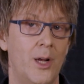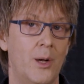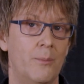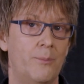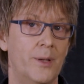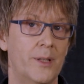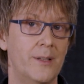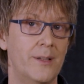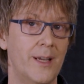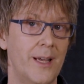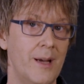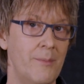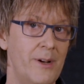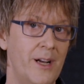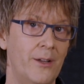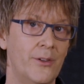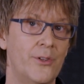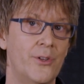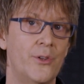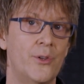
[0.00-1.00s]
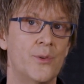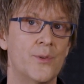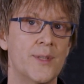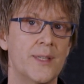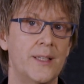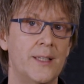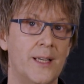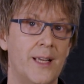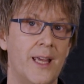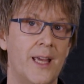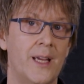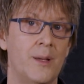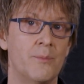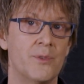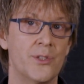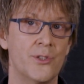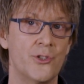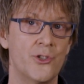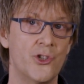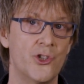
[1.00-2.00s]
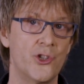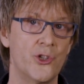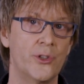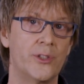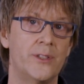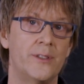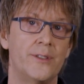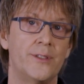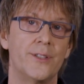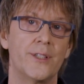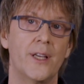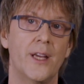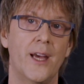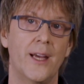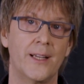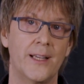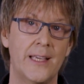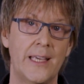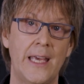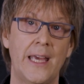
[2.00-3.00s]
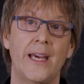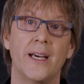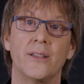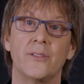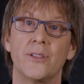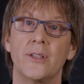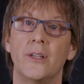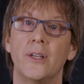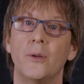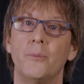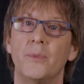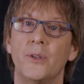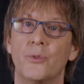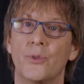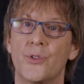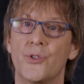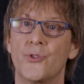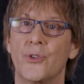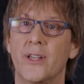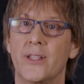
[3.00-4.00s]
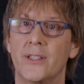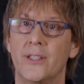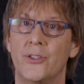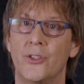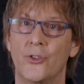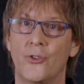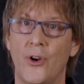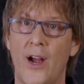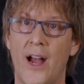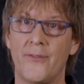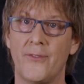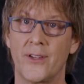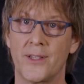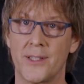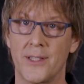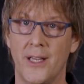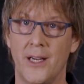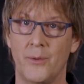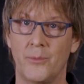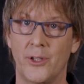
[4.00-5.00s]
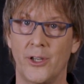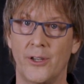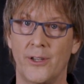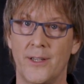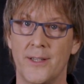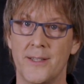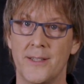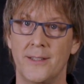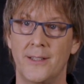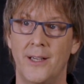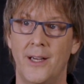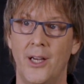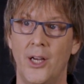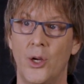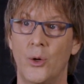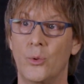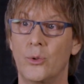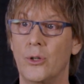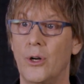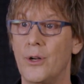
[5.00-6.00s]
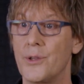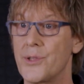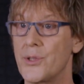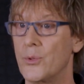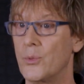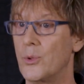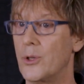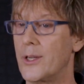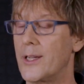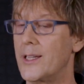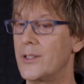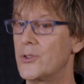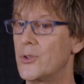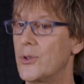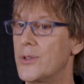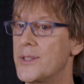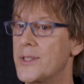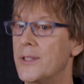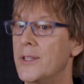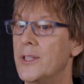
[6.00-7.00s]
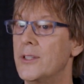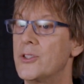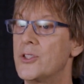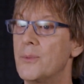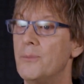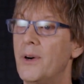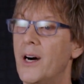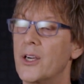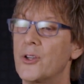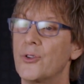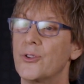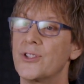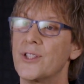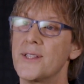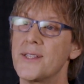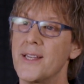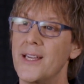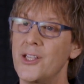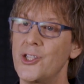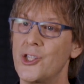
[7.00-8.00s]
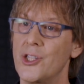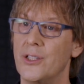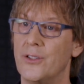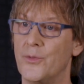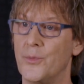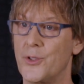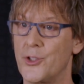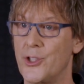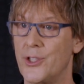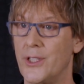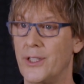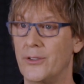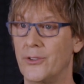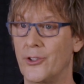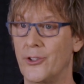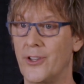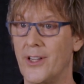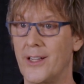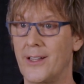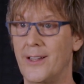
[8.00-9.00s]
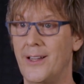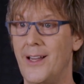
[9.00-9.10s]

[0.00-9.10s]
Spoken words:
But ML use in games shouldn't and can't be restricted to graphics libraries. We're also working towards a democratization of machine learning,